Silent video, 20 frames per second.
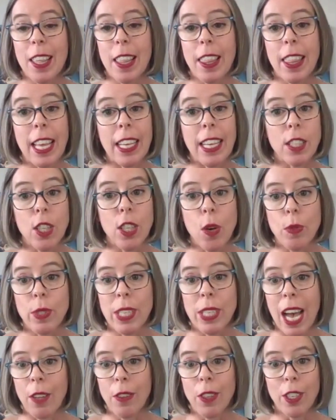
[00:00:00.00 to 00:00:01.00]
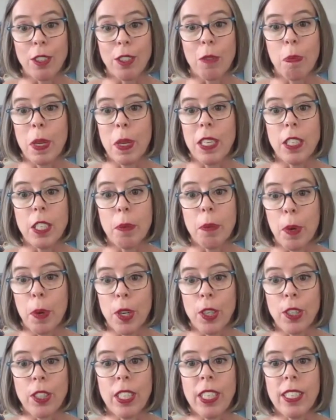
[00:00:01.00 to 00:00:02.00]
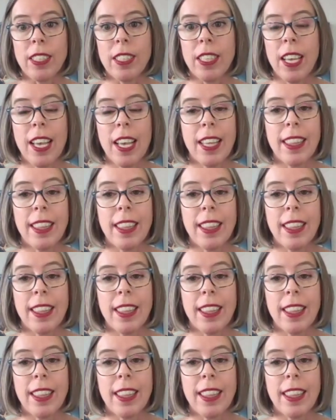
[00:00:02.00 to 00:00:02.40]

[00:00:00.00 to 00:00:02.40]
They slowed down their speed to purchase.